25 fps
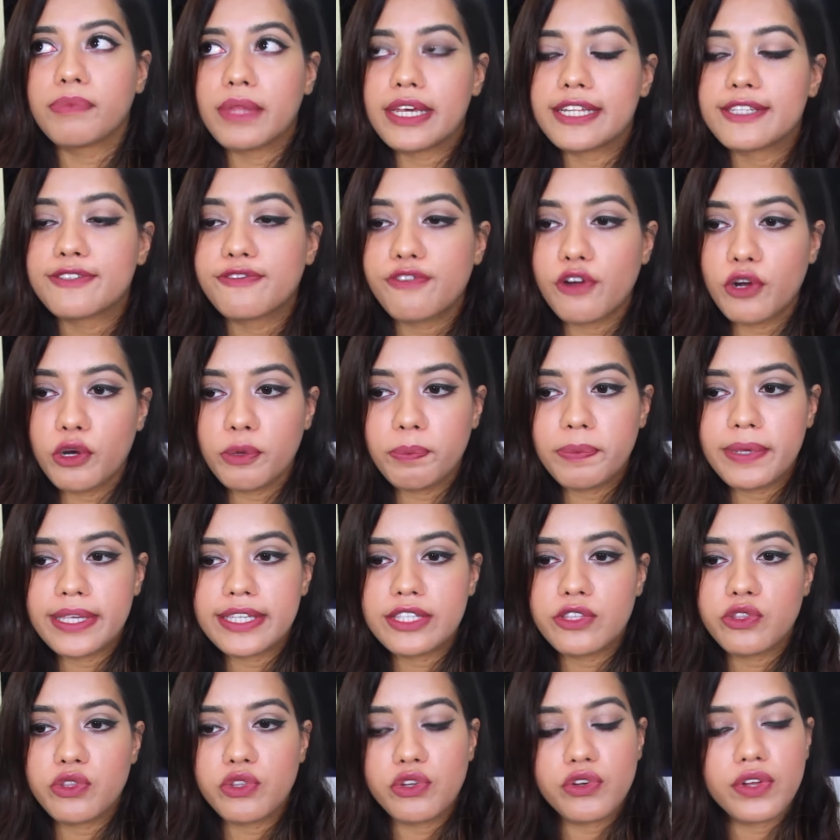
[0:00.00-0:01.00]
It's for
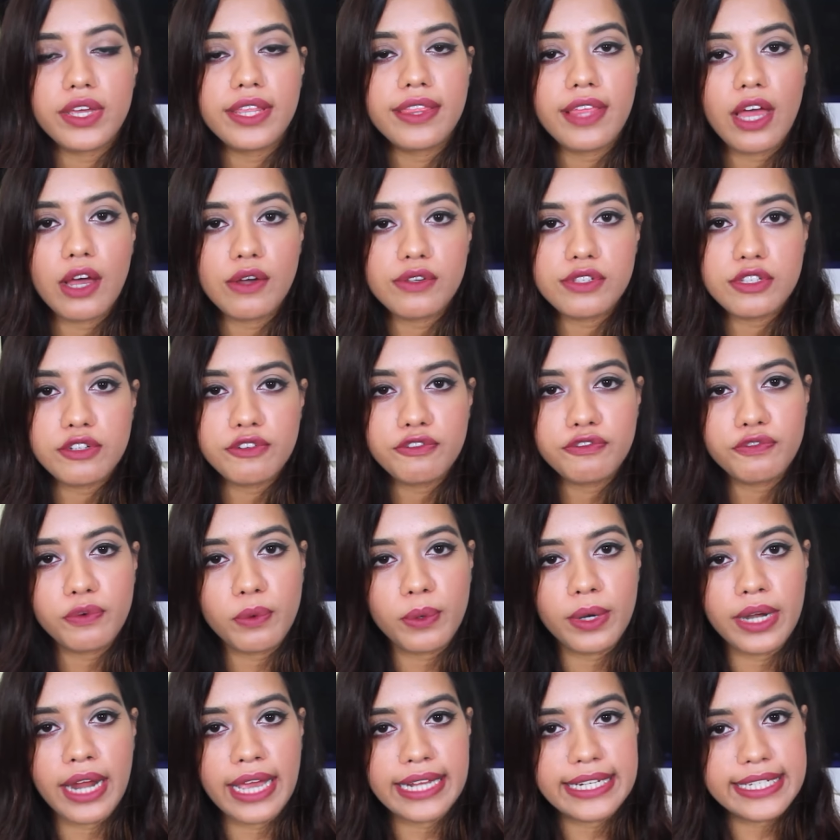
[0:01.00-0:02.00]

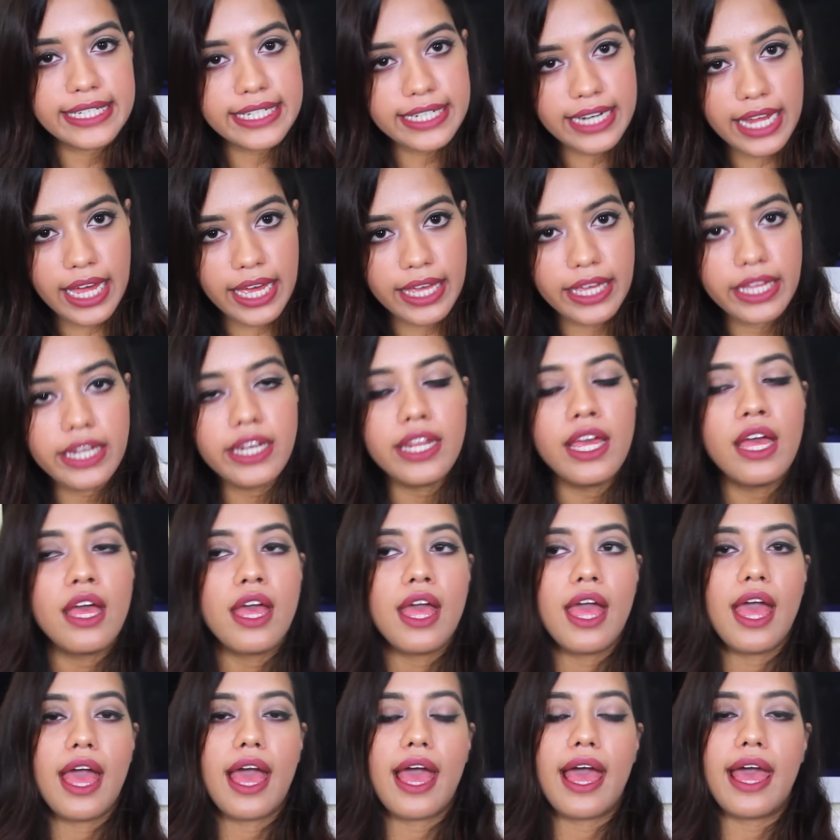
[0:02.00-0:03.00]
₹3,499,
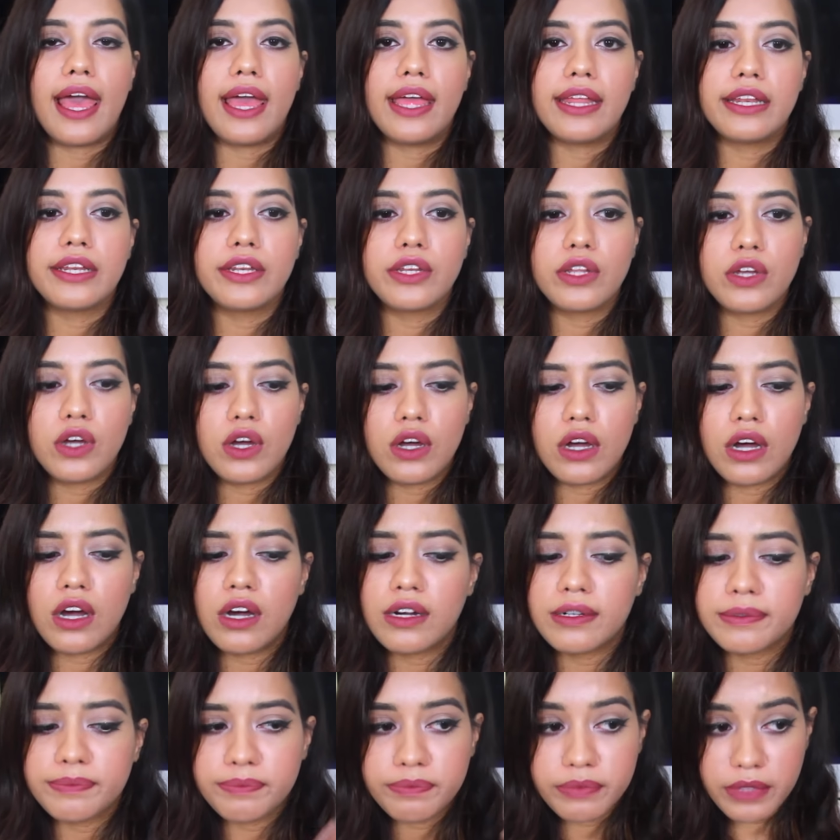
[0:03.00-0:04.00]
and
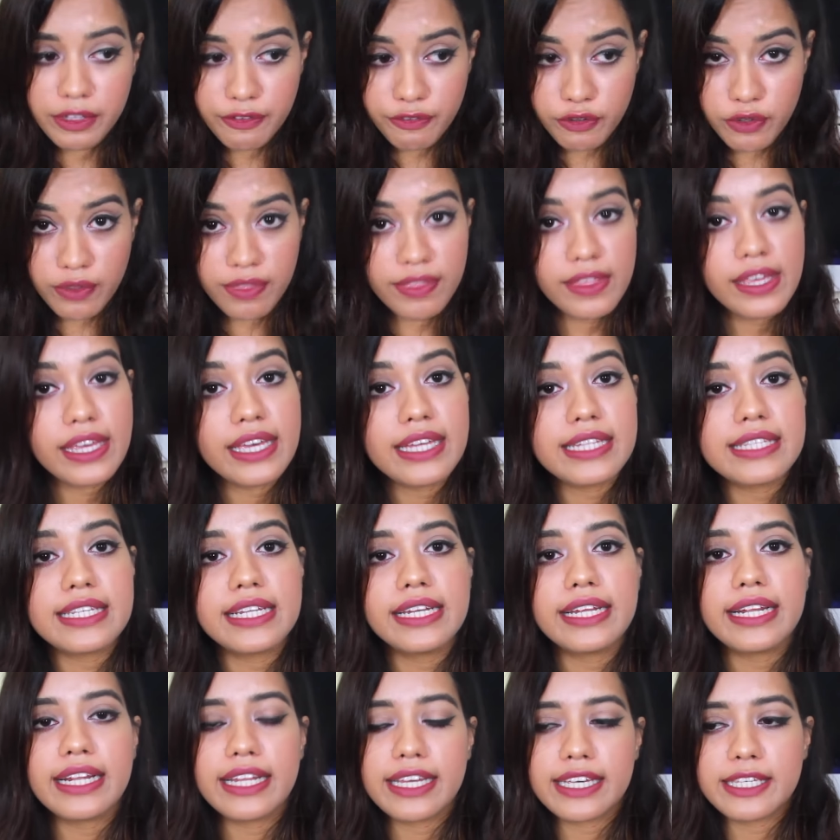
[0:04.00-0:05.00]
if you think it's
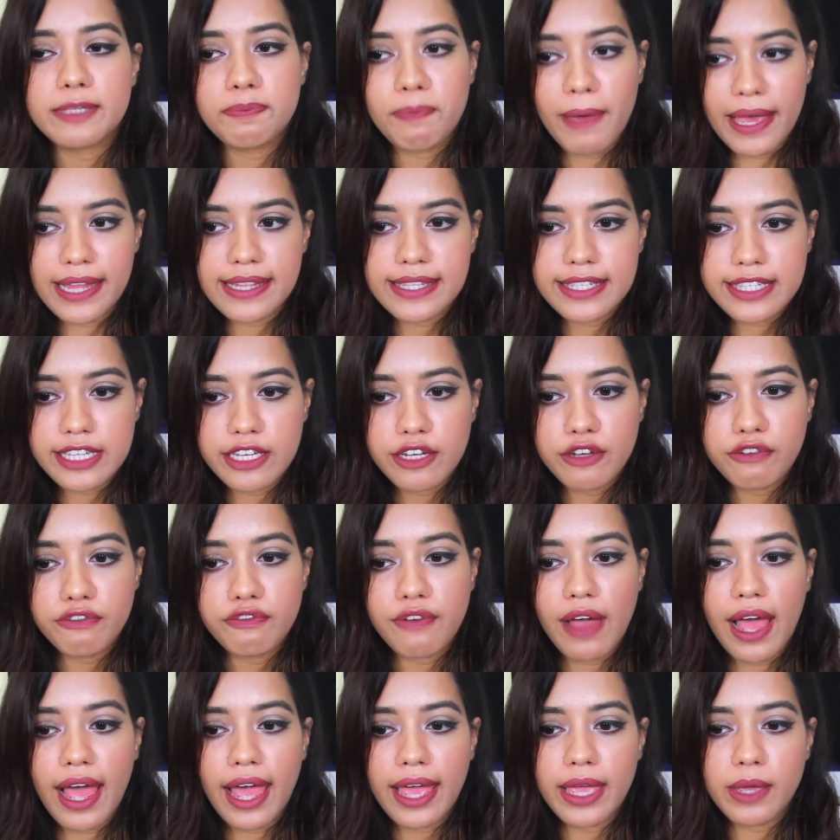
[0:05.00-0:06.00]
a little
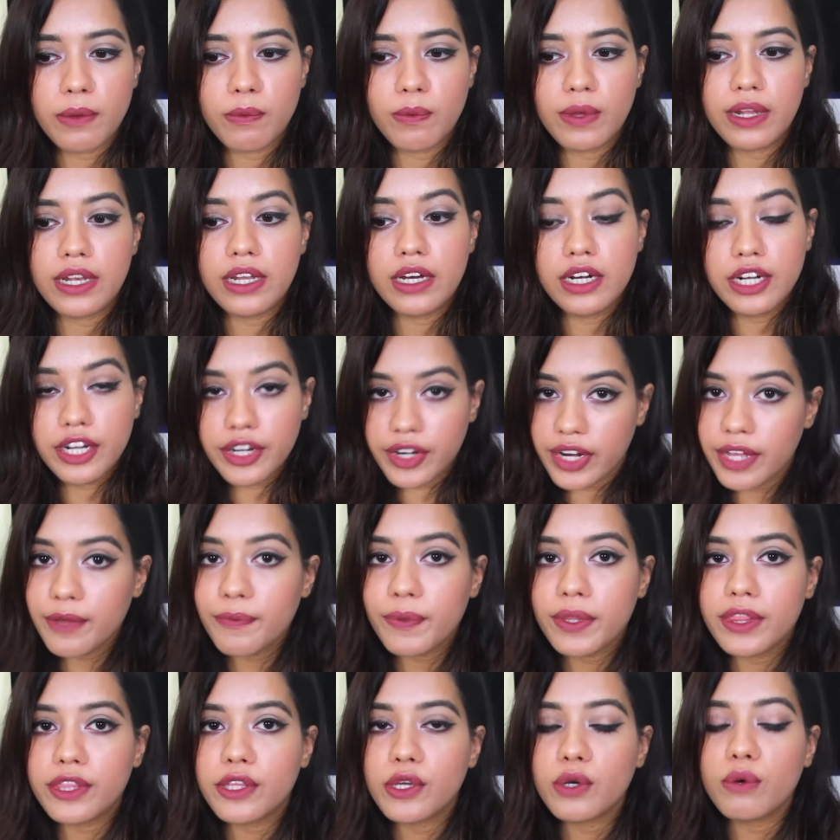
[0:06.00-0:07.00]
expensive, I will
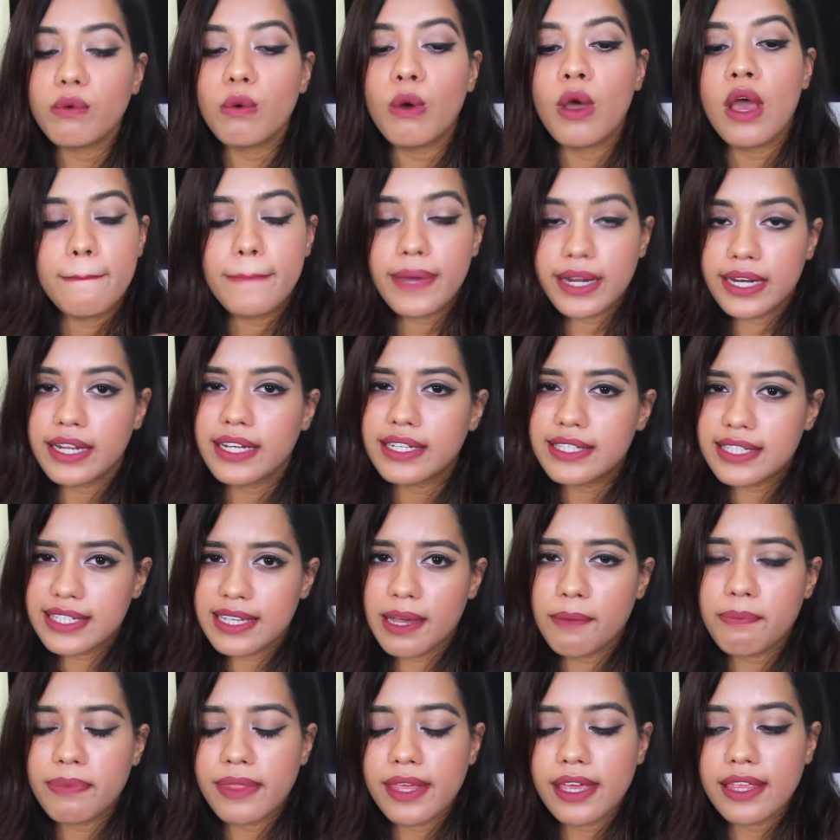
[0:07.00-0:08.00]
agree with you, but it's
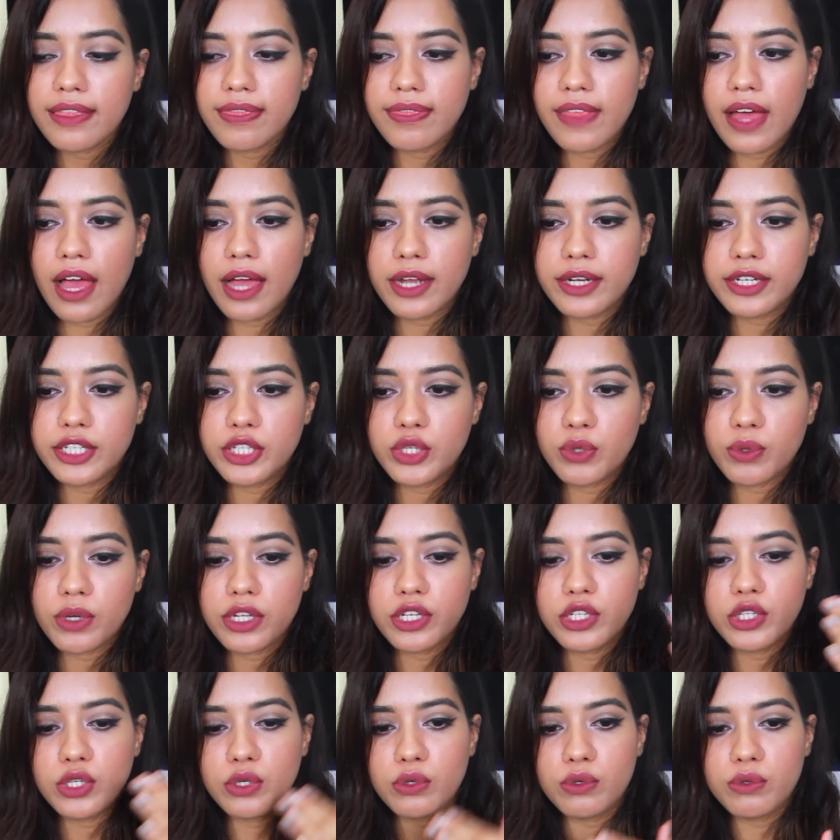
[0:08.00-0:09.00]
something that you
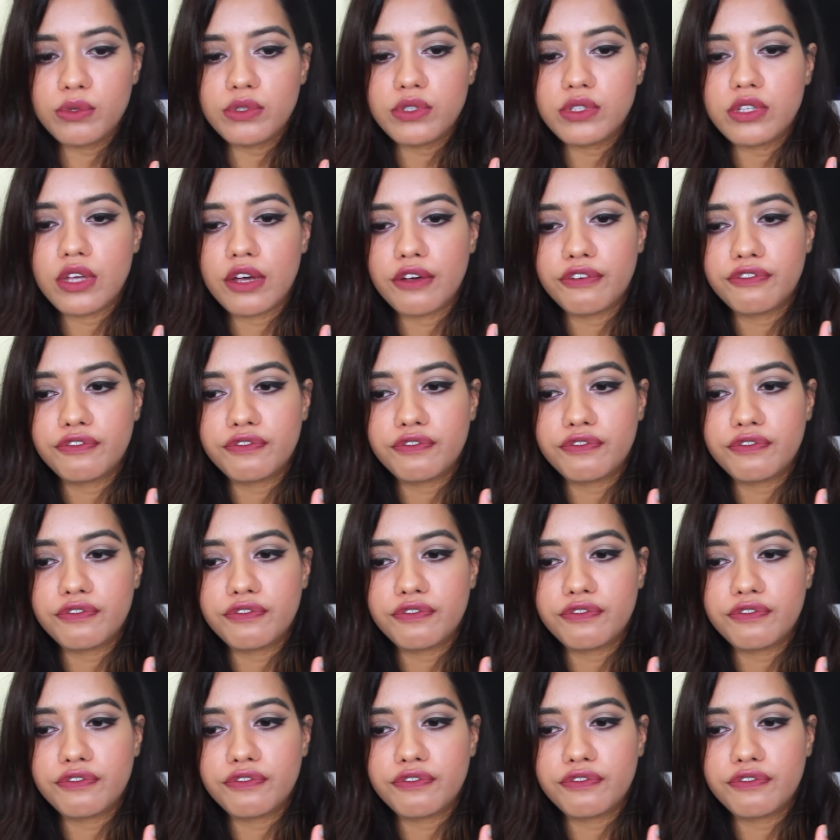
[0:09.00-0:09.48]
can use